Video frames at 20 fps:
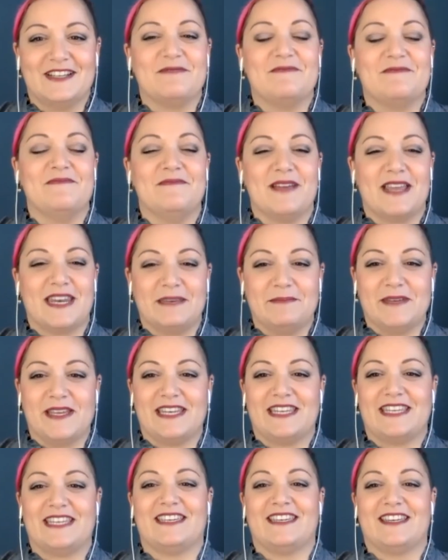
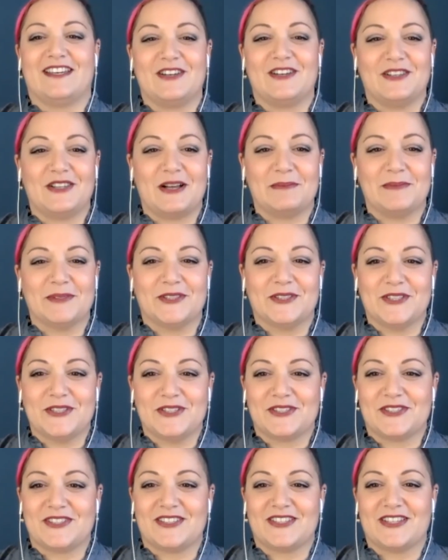many
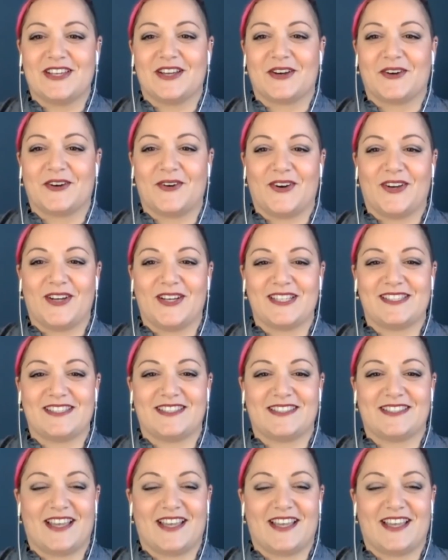kilometers across